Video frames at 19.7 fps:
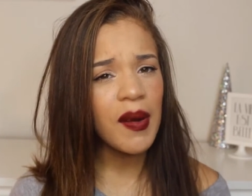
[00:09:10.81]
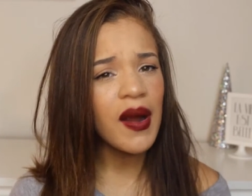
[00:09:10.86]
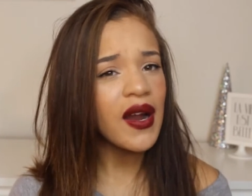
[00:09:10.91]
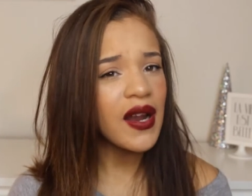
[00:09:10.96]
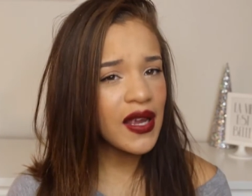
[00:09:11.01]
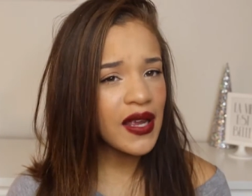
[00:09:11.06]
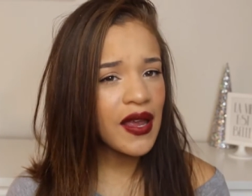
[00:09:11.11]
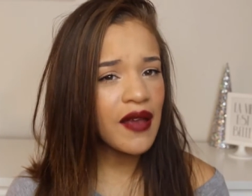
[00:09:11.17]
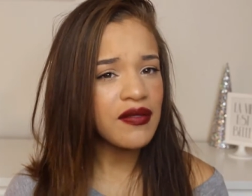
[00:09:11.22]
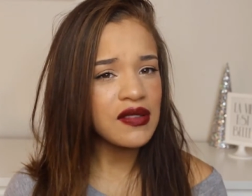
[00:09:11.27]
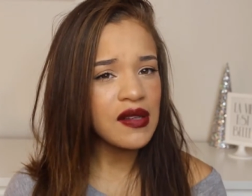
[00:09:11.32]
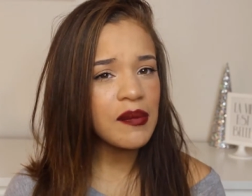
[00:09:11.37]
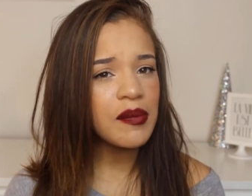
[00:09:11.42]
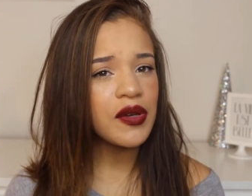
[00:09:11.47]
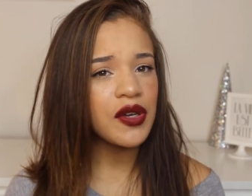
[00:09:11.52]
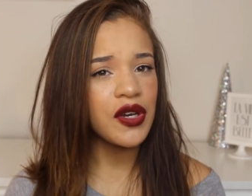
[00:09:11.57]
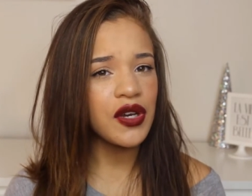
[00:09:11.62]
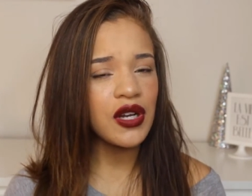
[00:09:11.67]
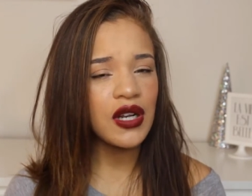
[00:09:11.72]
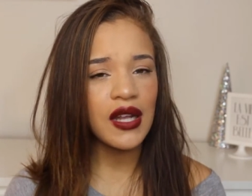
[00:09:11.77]
part it gives
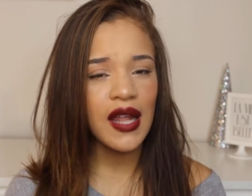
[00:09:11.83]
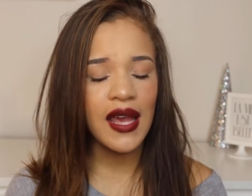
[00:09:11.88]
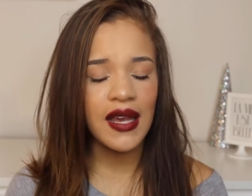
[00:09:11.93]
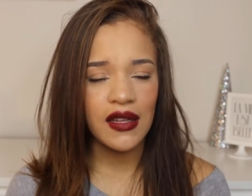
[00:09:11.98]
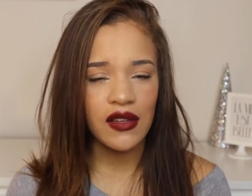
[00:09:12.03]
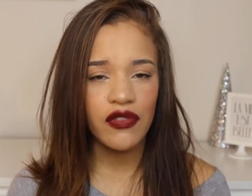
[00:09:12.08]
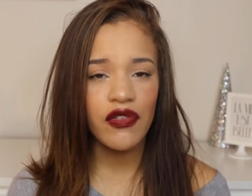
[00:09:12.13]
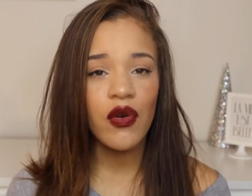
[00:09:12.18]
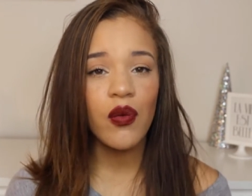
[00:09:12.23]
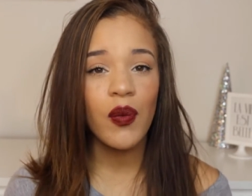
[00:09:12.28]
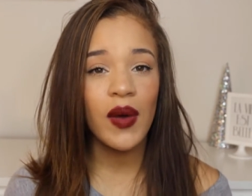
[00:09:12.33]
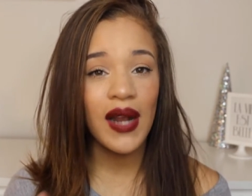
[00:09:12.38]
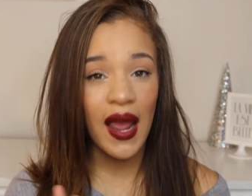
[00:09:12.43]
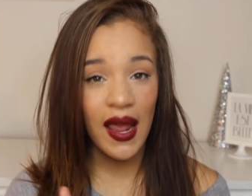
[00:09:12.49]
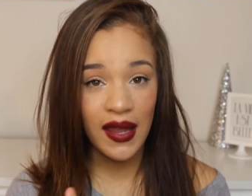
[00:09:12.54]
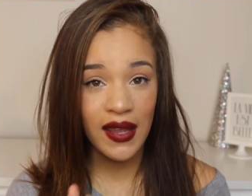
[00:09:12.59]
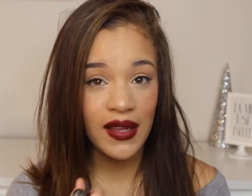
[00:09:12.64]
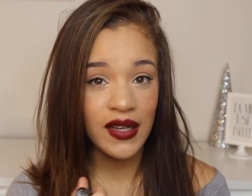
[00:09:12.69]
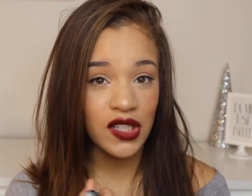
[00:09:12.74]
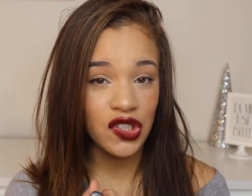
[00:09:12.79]
them good length for what
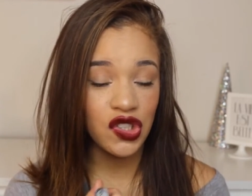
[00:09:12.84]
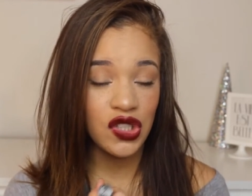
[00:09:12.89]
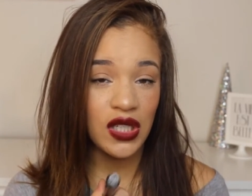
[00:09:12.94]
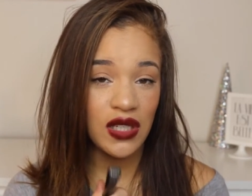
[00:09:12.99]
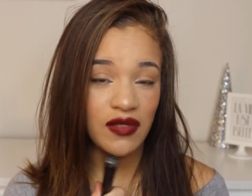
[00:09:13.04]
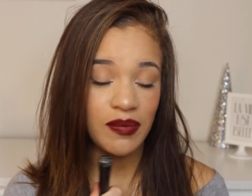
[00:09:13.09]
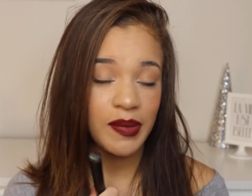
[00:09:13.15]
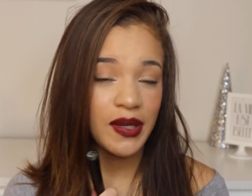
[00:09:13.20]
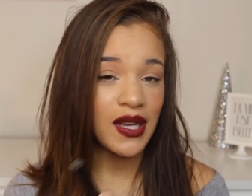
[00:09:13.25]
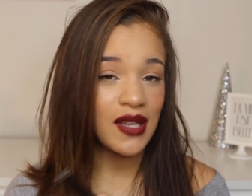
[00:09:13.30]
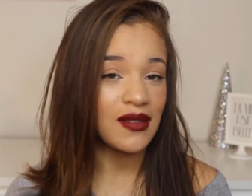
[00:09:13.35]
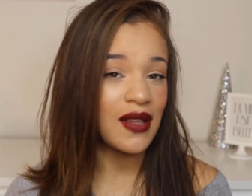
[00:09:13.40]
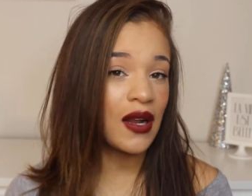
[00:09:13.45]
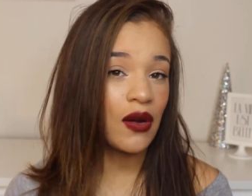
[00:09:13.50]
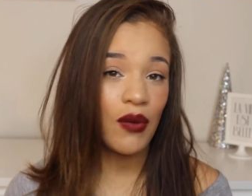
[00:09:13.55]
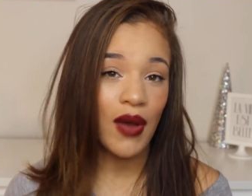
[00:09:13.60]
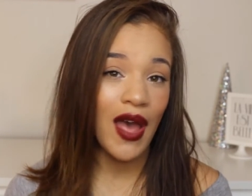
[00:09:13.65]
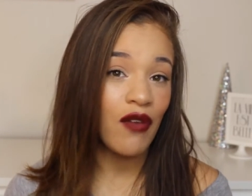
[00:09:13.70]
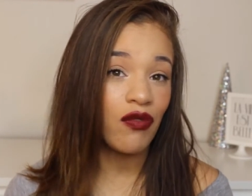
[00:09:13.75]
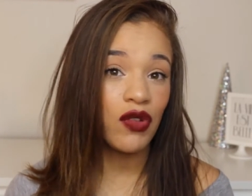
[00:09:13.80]
I can achieve because I
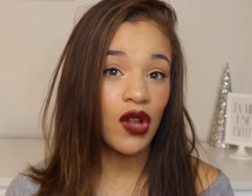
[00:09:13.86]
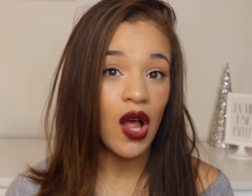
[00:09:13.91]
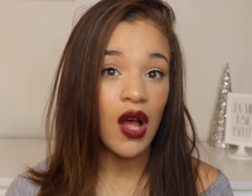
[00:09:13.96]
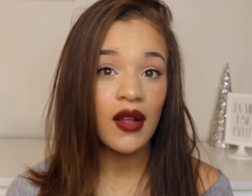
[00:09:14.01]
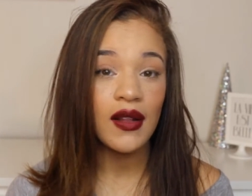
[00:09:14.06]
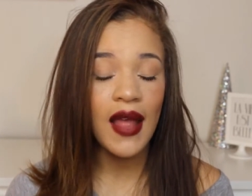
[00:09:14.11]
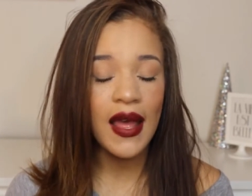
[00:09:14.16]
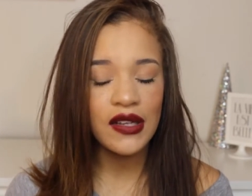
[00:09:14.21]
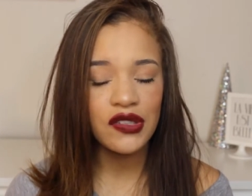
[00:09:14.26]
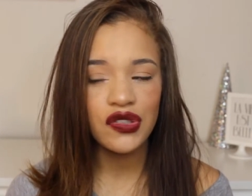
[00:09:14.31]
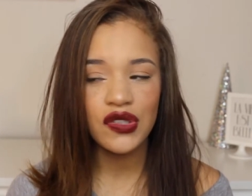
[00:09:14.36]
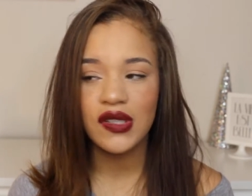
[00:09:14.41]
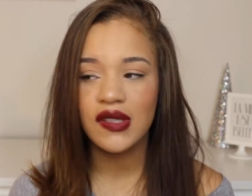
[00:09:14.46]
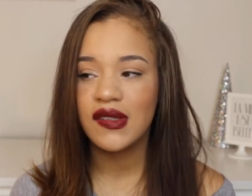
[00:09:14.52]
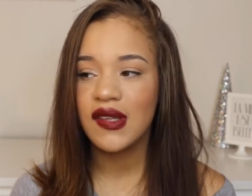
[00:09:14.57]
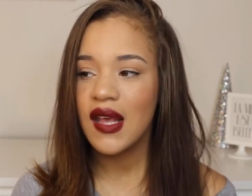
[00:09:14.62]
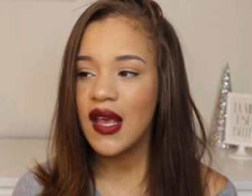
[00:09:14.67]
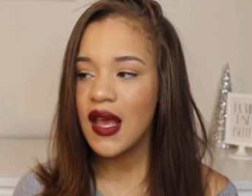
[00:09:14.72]
don't have long lashes.